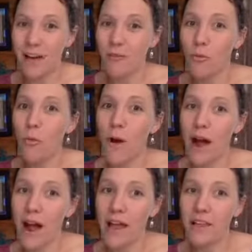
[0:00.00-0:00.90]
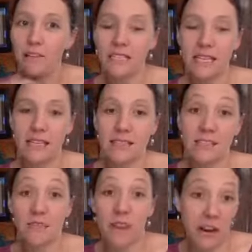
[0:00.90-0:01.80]
of why you see
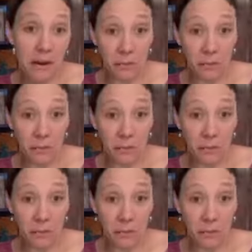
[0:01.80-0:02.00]
such a varying